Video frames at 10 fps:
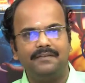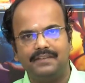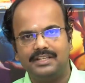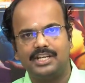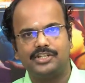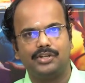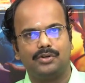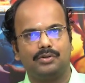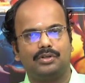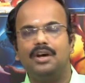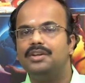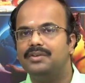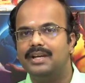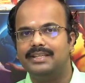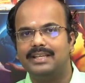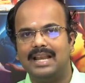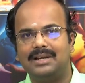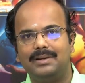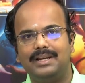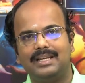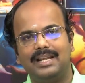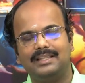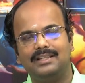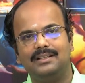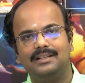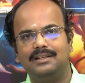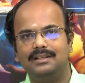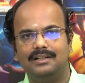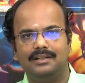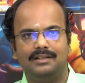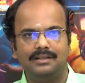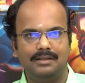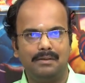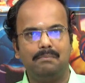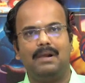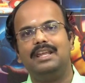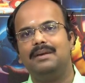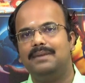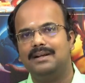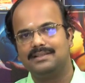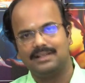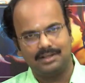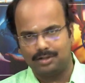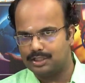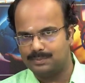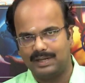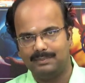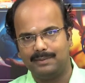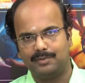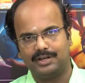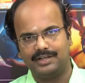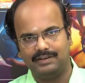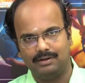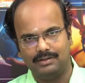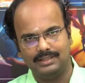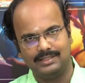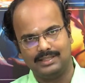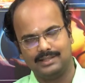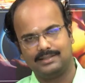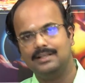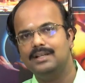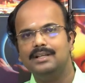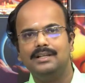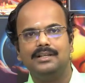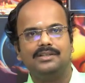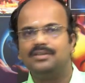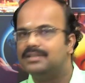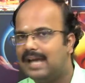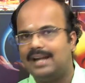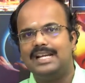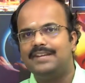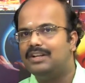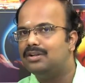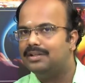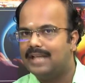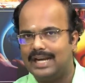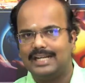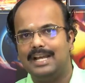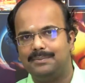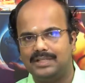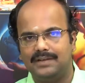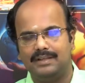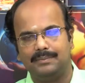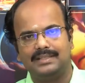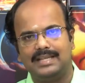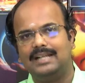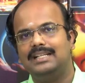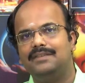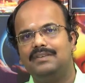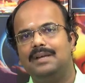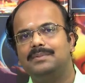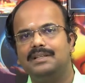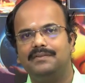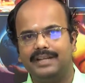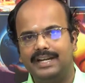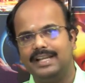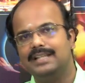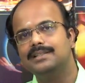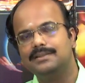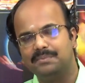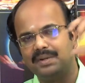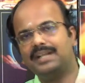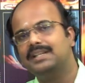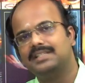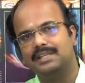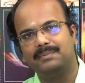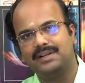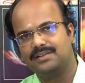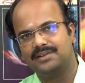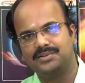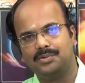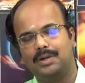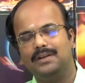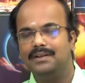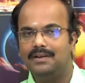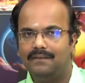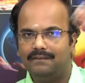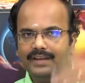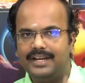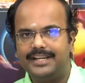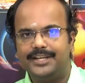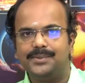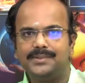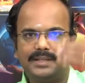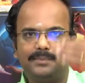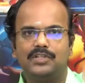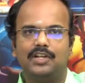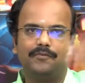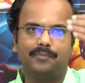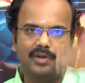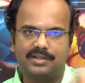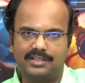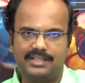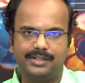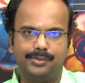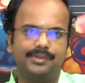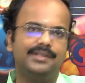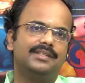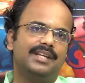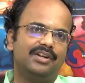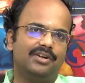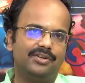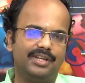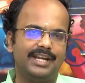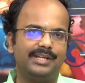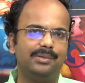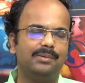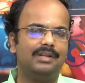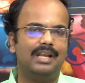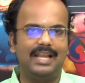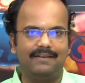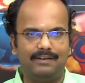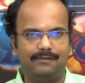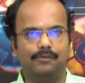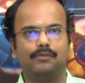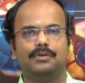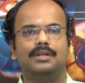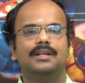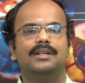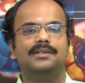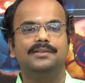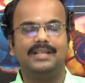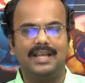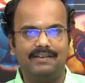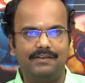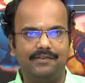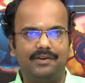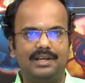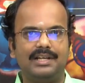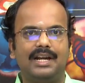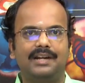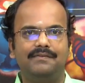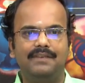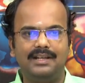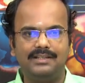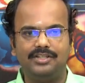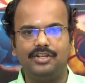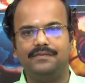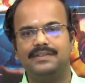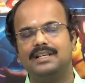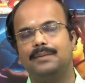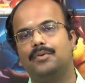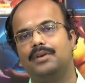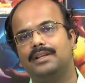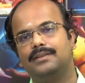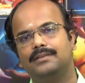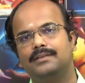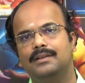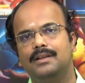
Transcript: vegetation growth or you can calculate like the uh, biomass or gross primary productivity all these things. So, satellite will not directly observe them, satellite will observe radiance, brightness, temperature and so on. We need to some sort of processing to this in order to get to level 4. So, level 4 are advanced geophysical products